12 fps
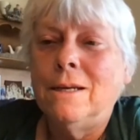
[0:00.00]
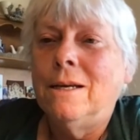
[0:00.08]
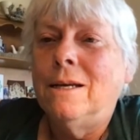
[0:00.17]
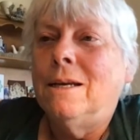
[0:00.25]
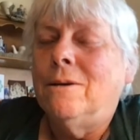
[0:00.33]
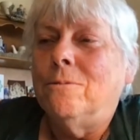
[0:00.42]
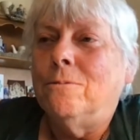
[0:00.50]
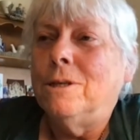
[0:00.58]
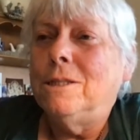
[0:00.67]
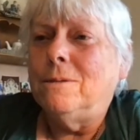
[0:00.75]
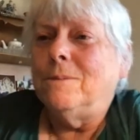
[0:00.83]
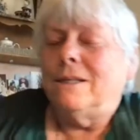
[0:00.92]
wisdom
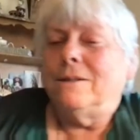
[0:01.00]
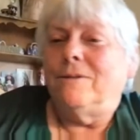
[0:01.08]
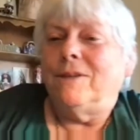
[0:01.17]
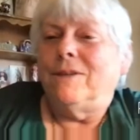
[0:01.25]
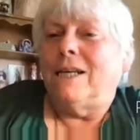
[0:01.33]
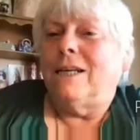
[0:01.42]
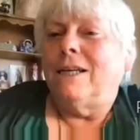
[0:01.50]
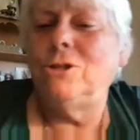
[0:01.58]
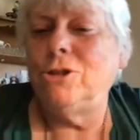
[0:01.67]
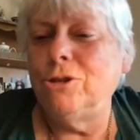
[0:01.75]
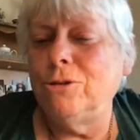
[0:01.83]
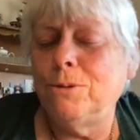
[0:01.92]
because of that connection
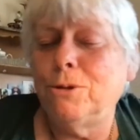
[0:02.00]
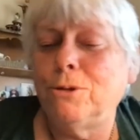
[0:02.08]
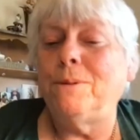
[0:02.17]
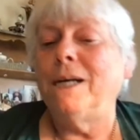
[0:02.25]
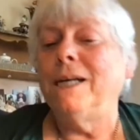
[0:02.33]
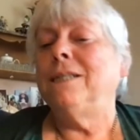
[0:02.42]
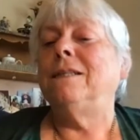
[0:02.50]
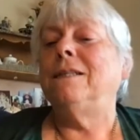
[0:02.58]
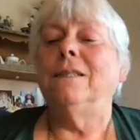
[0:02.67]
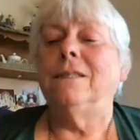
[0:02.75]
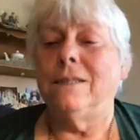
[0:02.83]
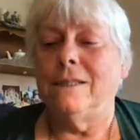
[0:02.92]
with Jupiter
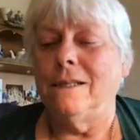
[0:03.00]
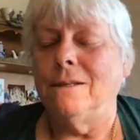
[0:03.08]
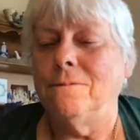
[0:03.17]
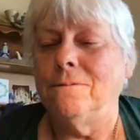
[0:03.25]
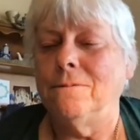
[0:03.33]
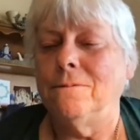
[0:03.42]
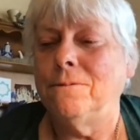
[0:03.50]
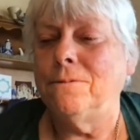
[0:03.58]
Pisces of